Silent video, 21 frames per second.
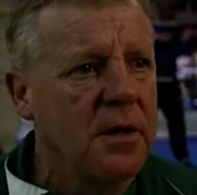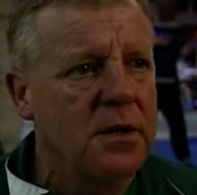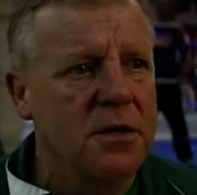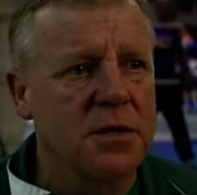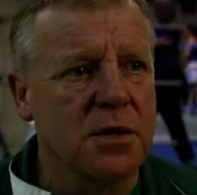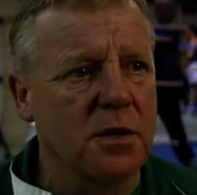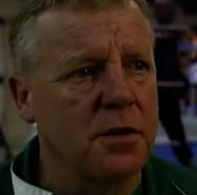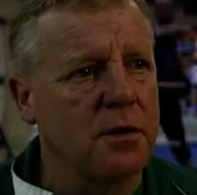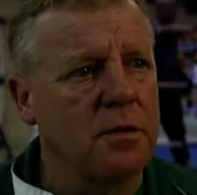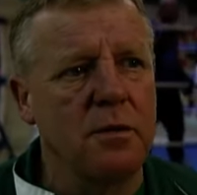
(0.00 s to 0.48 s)

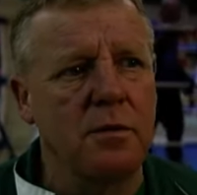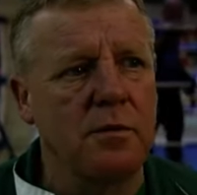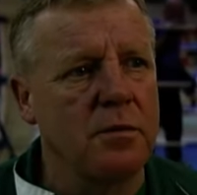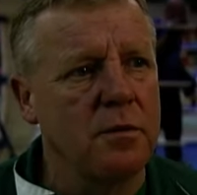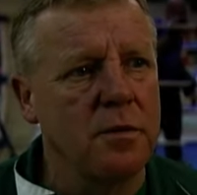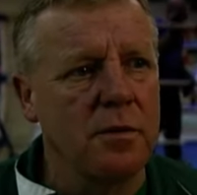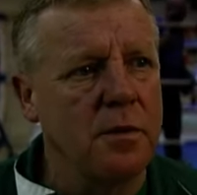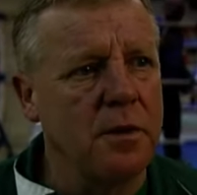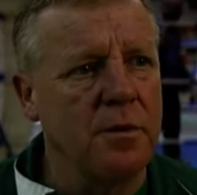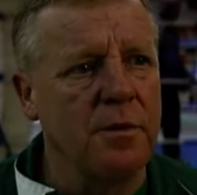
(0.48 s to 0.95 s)
So,
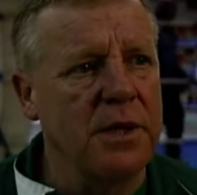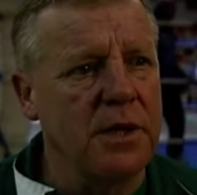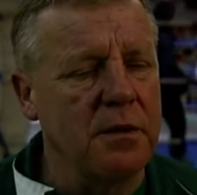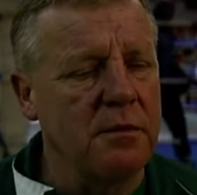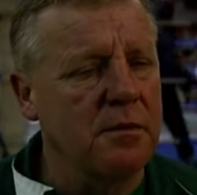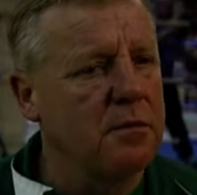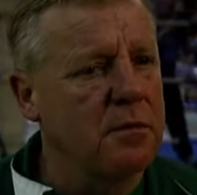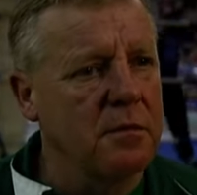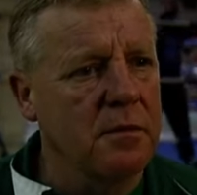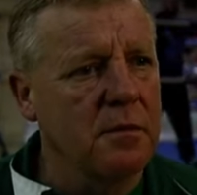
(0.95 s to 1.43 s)
I
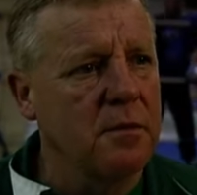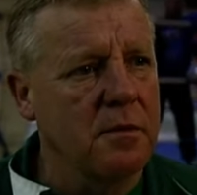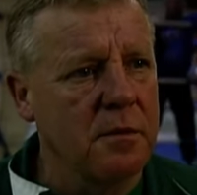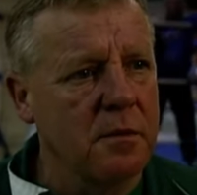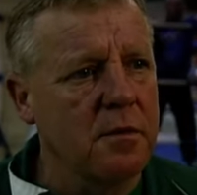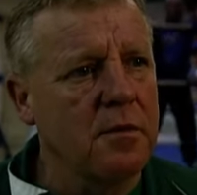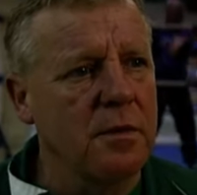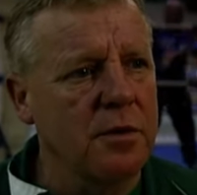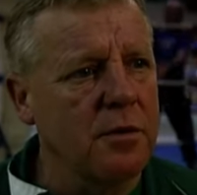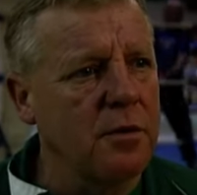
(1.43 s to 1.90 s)
mean,
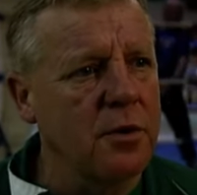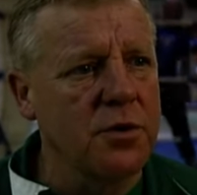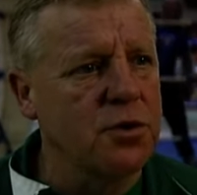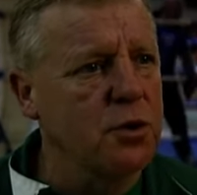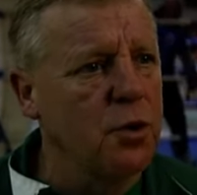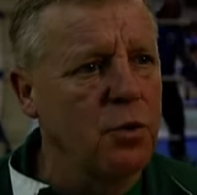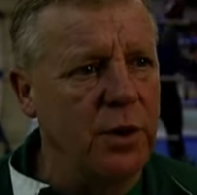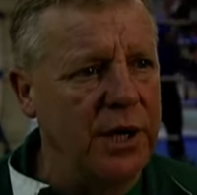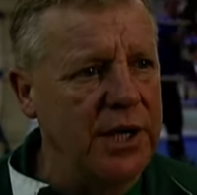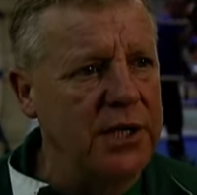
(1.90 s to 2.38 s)
there's
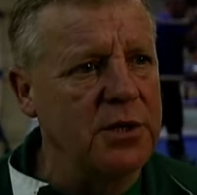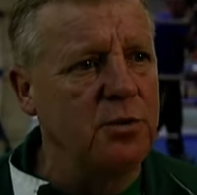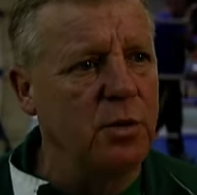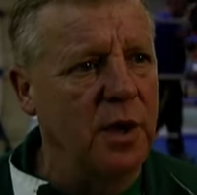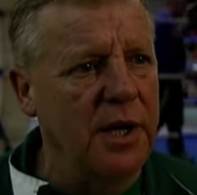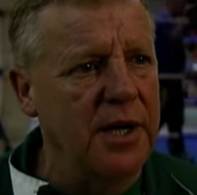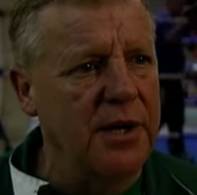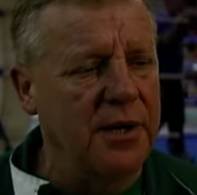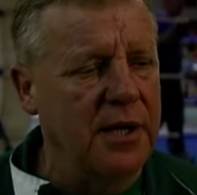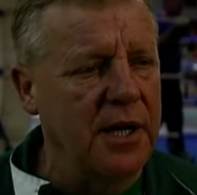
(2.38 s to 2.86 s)
no reason
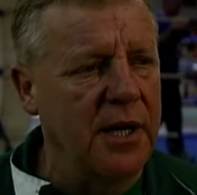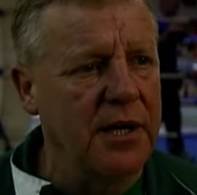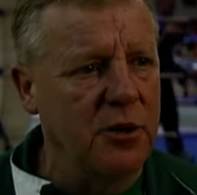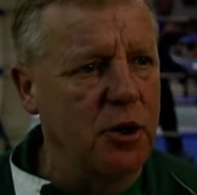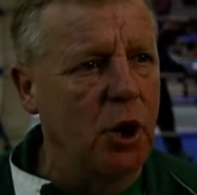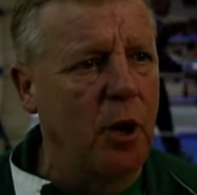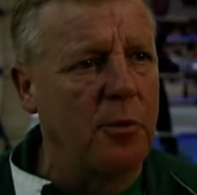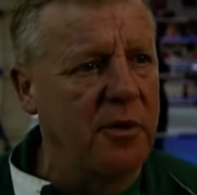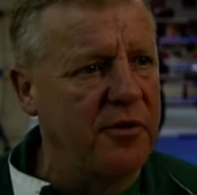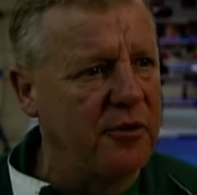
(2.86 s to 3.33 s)
why they can't
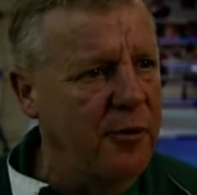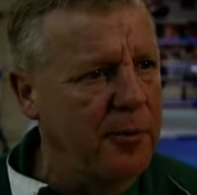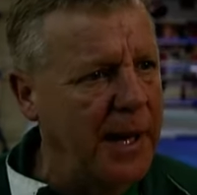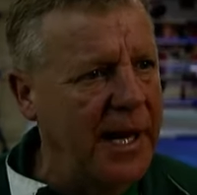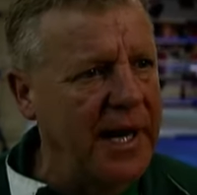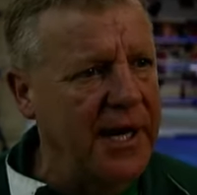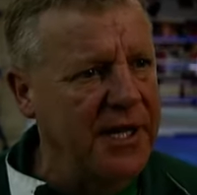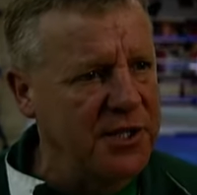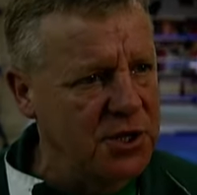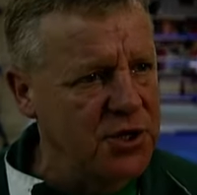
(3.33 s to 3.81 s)
come with the
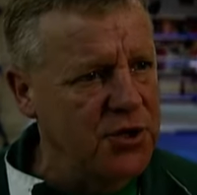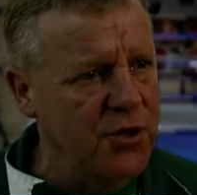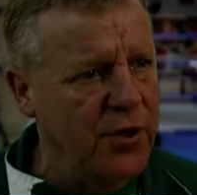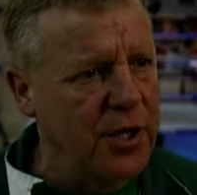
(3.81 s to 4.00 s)
packages,